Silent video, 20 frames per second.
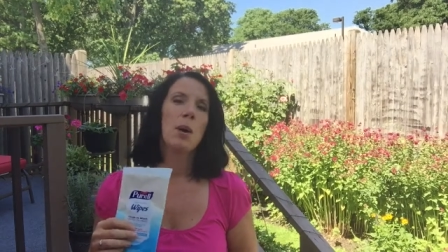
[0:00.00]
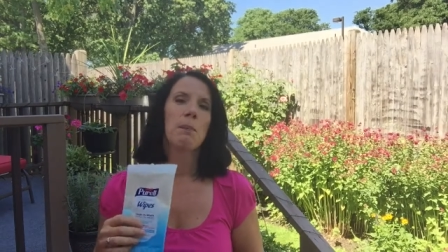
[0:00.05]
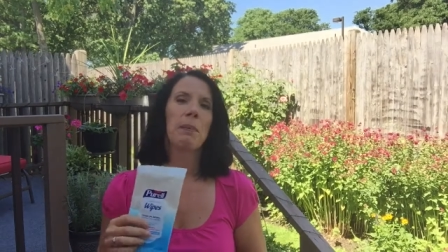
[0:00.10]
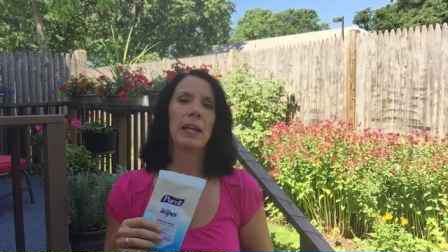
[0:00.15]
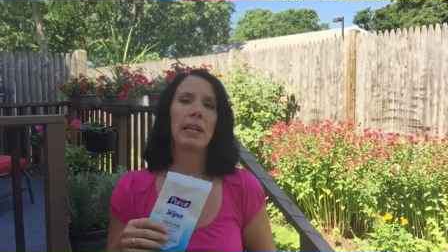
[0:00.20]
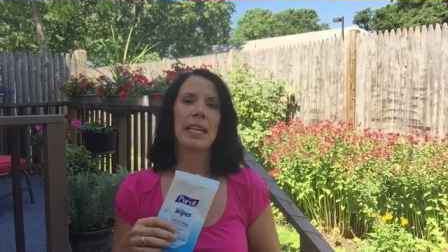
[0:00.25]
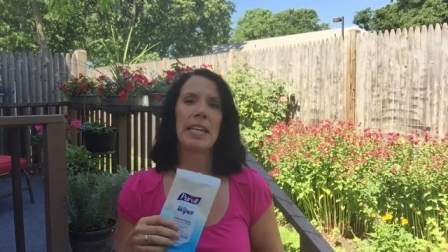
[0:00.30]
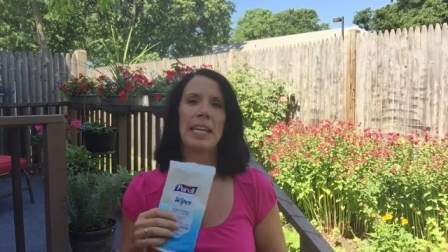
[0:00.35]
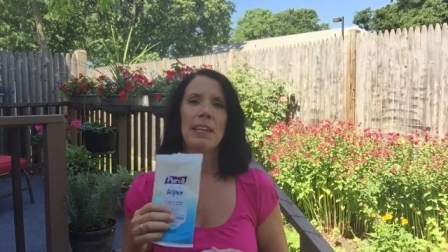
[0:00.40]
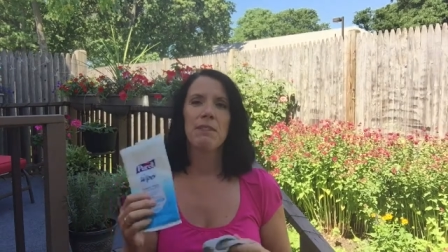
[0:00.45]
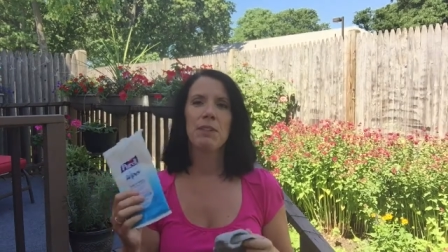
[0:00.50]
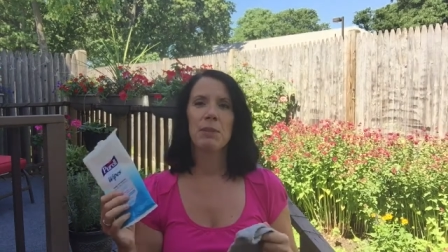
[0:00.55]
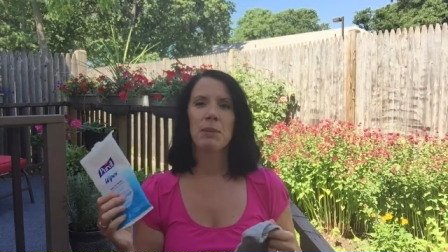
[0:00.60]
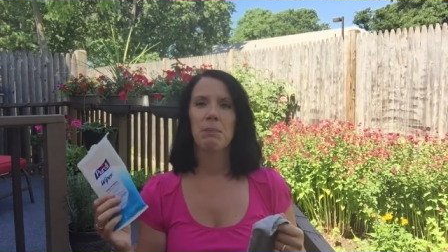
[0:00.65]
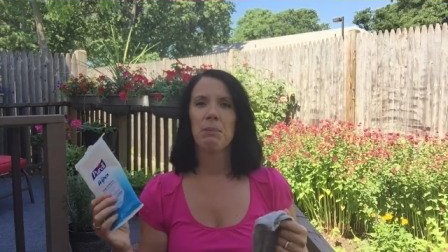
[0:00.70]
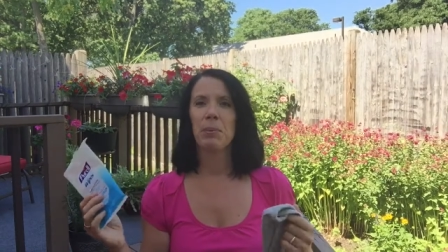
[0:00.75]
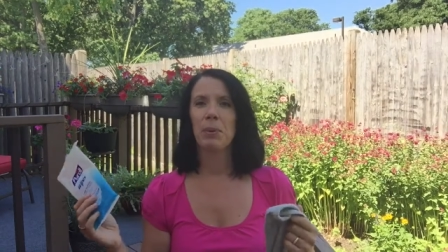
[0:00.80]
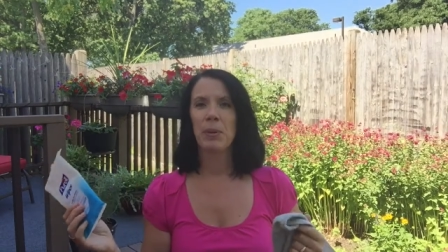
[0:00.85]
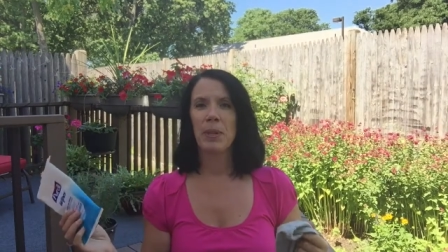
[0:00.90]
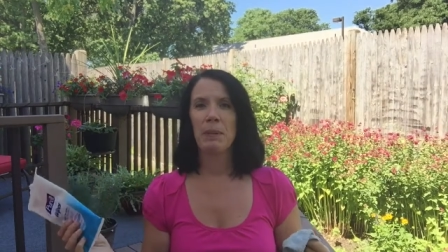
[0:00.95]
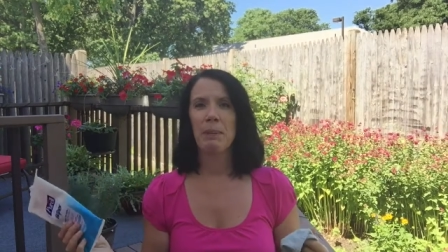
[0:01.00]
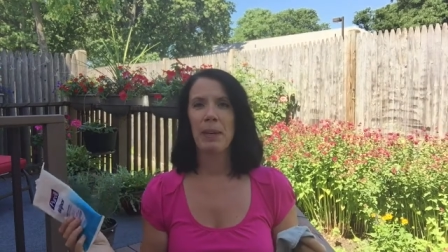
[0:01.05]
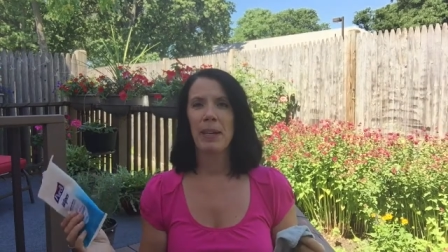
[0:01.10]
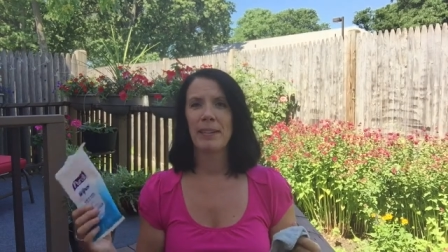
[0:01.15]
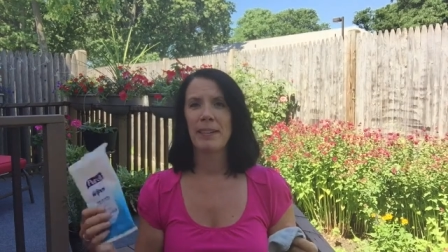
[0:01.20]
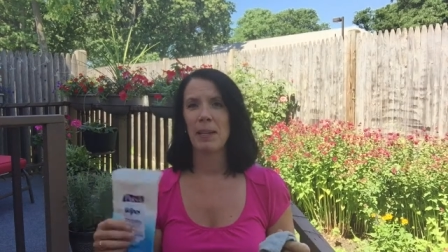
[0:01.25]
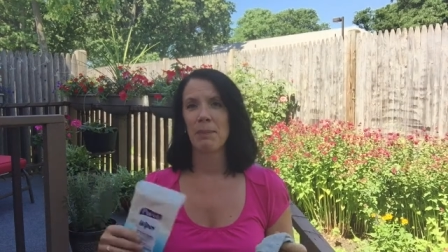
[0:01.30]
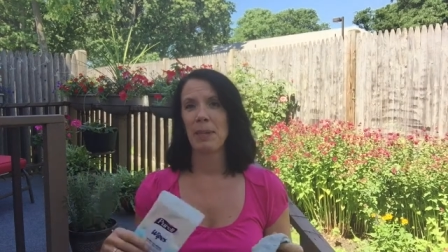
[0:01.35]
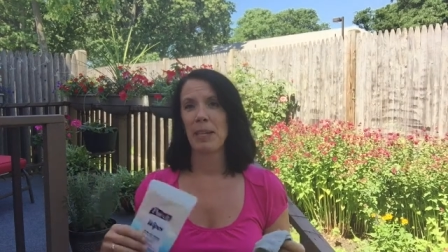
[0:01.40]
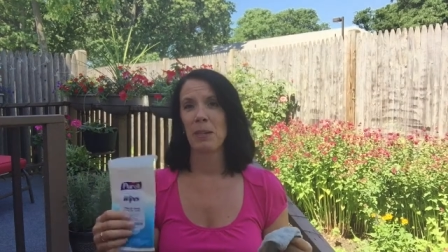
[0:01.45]
But even
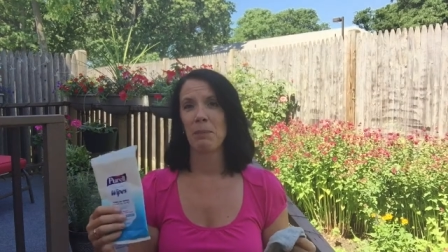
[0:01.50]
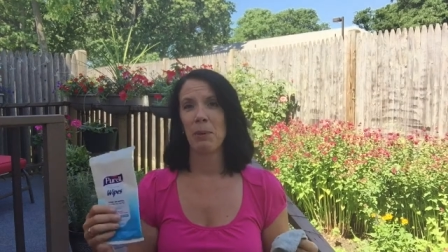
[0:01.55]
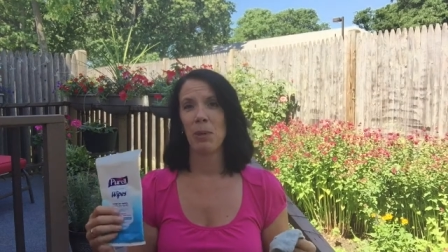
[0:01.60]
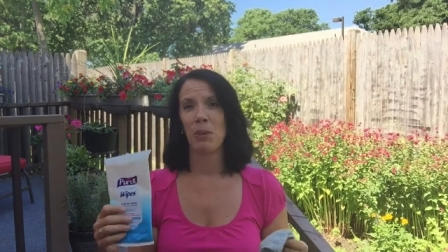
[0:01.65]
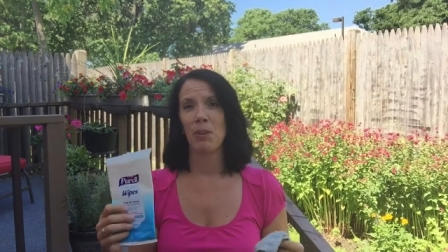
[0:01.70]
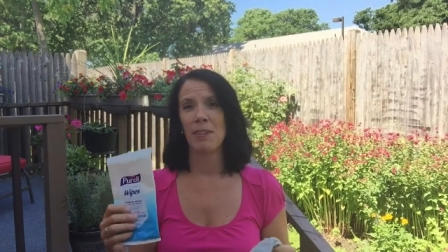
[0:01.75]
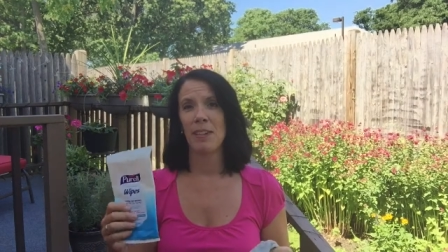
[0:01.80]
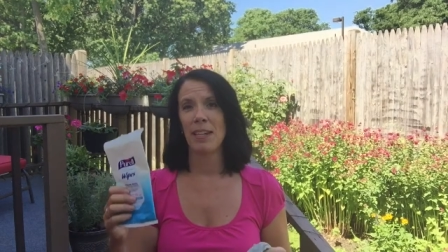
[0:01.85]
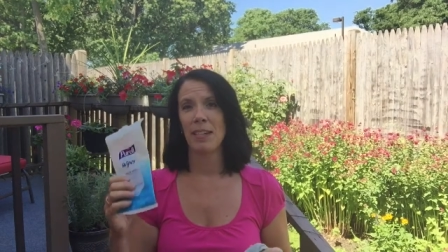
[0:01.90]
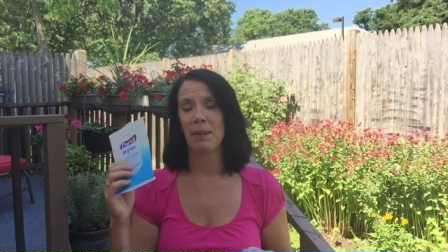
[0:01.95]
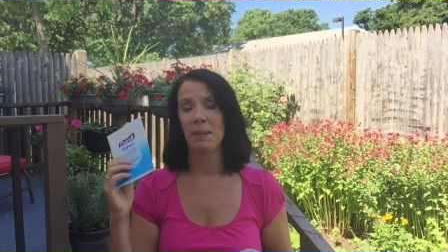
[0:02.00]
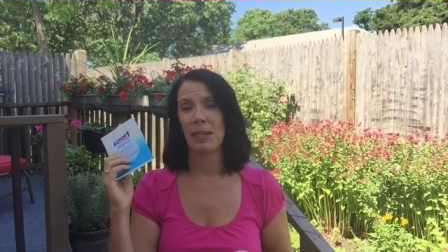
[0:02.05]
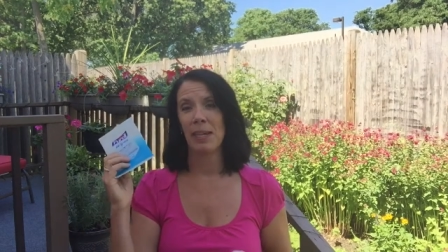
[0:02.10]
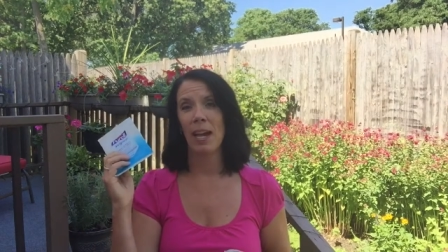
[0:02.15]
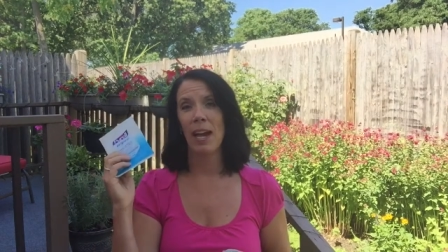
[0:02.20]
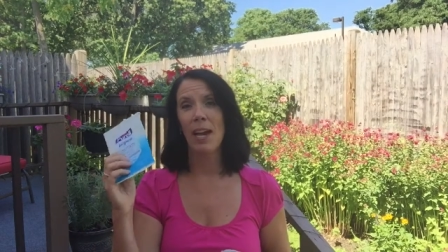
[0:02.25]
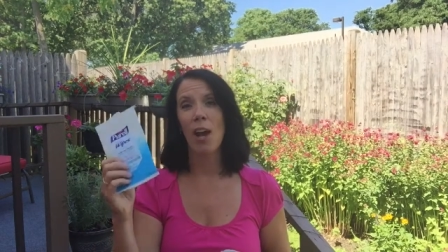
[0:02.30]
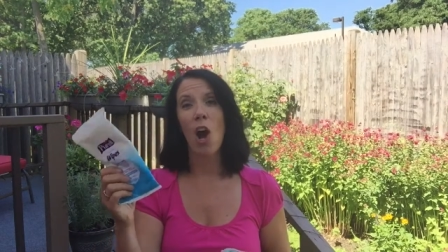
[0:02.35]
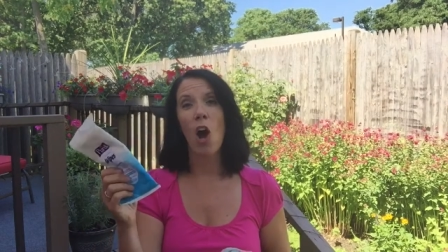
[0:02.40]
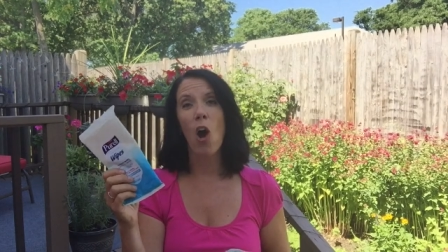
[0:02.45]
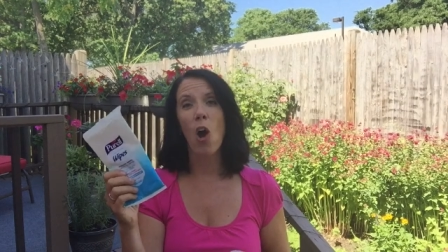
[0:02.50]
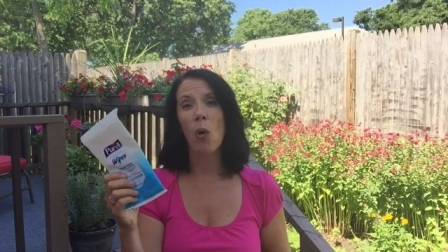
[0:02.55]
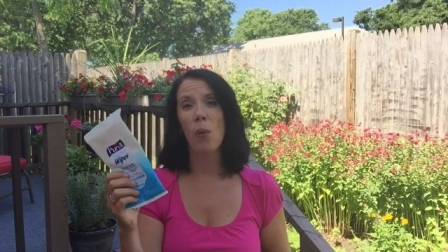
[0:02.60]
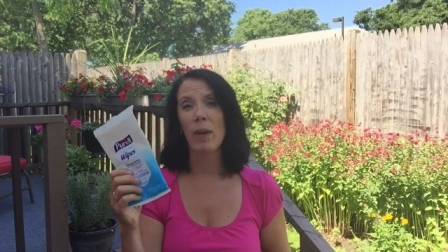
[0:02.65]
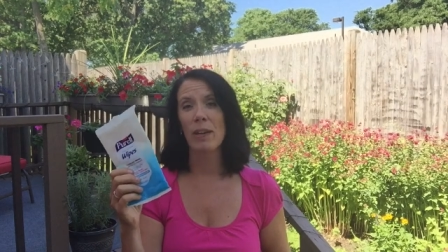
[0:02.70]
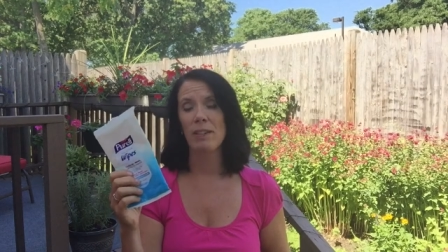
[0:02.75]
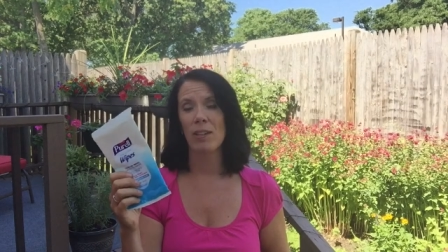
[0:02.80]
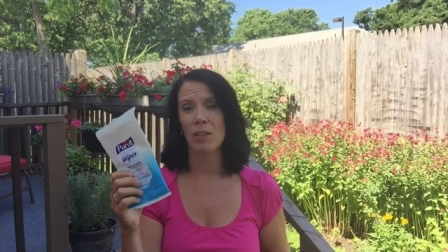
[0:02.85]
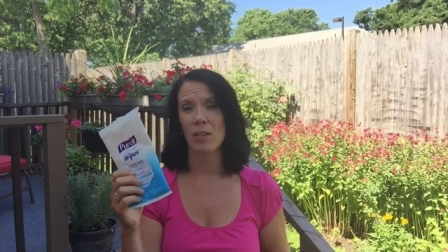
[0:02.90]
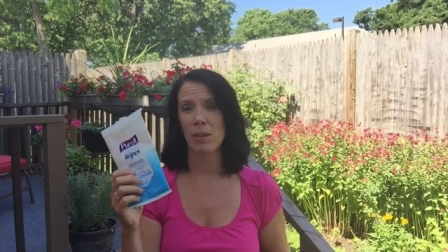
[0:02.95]
pre-pandemic and post-pandemic, I
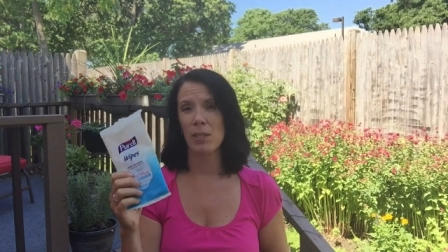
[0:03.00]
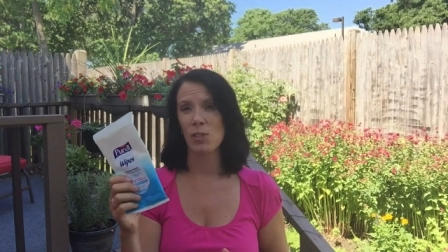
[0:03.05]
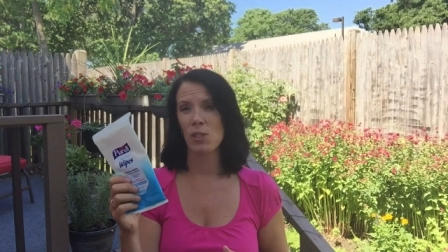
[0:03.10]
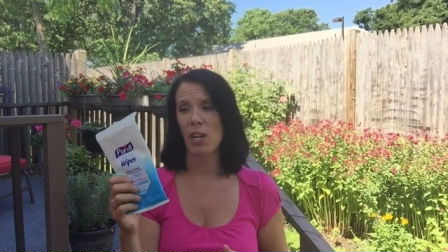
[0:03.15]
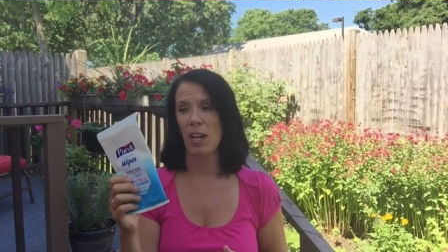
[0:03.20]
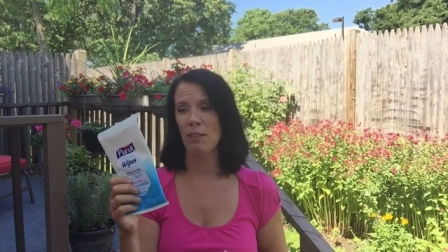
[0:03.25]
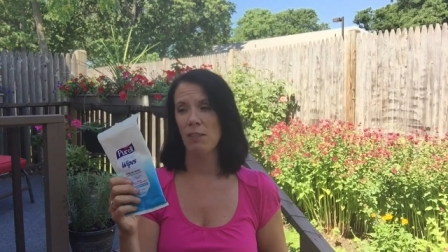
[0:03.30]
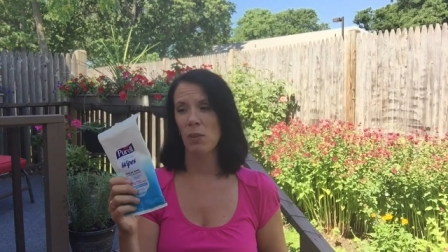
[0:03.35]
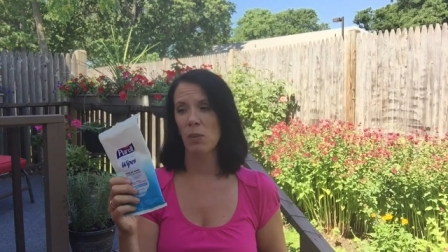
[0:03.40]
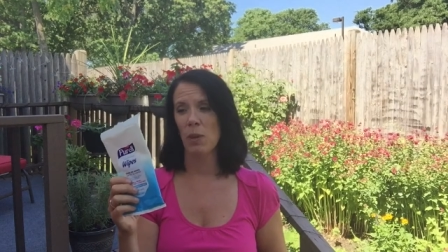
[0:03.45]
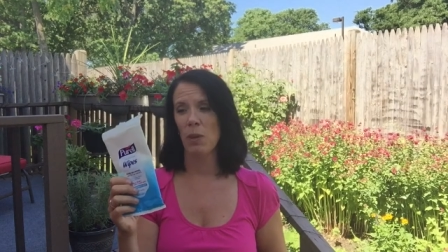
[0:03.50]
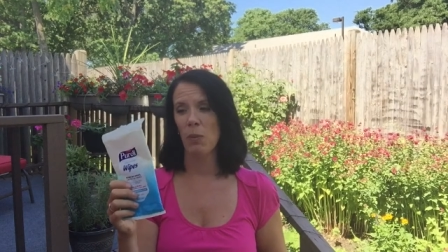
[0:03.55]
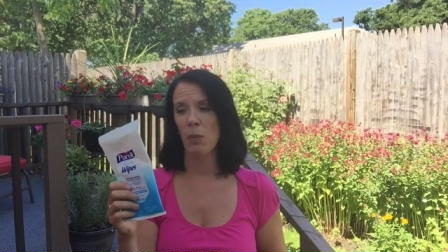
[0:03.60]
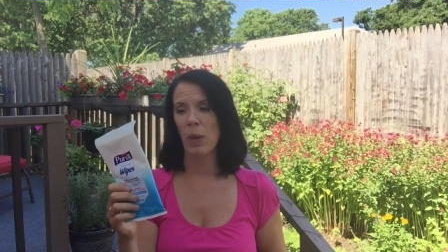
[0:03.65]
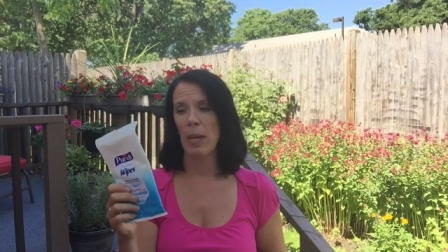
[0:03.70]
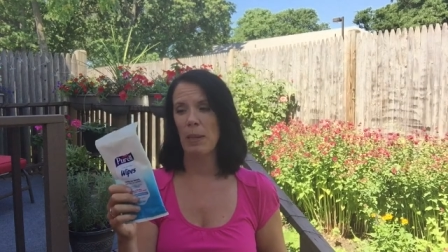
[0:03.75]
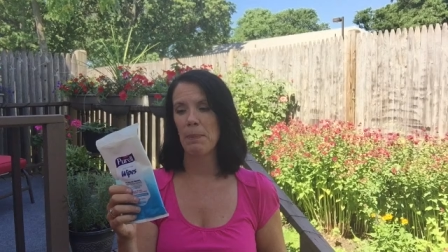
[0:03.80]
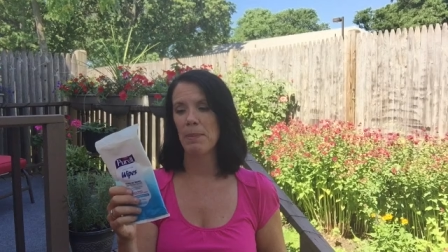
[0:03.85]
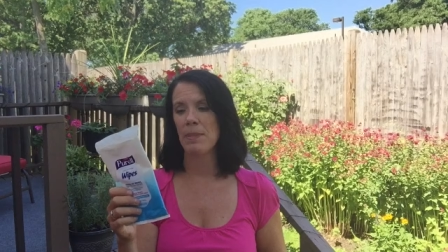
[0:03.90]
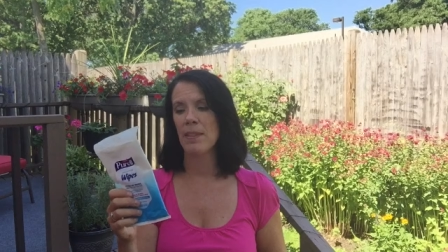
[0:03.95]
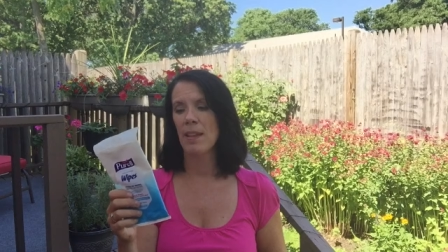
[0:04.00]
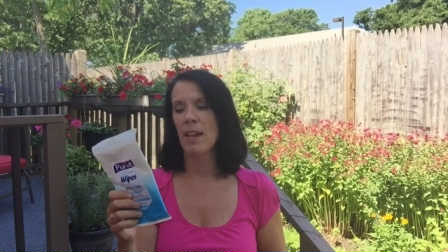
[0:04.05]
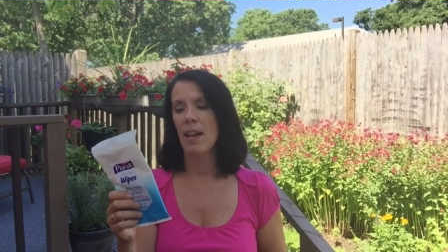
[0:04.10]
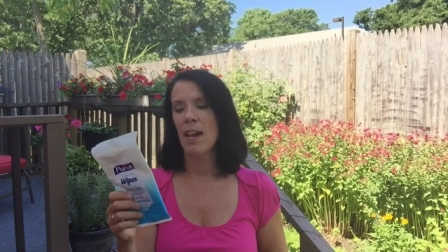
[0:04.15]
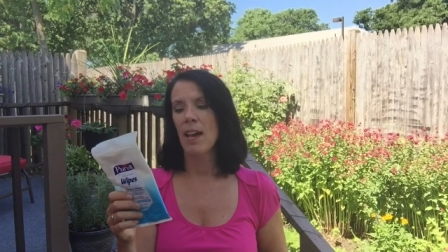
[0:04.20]
always travel with wipes.